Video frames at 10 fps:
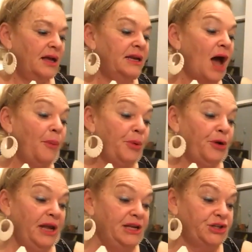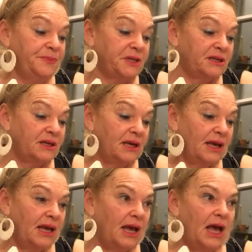in Upper Egypt.
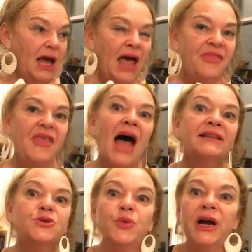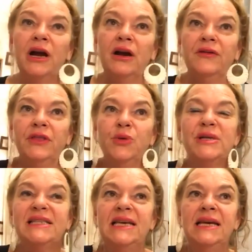And that's where there
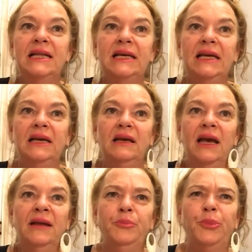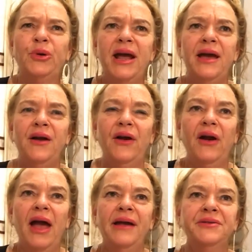was healing and
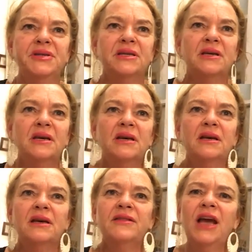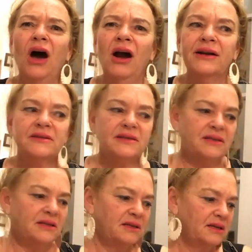prayer and the
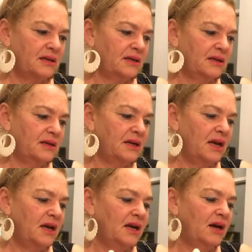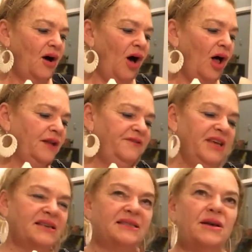arts. All of
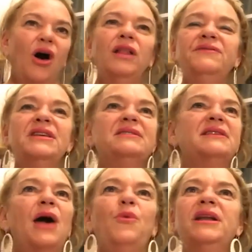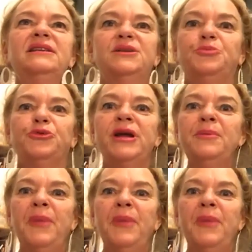this, all of this I wanted to bring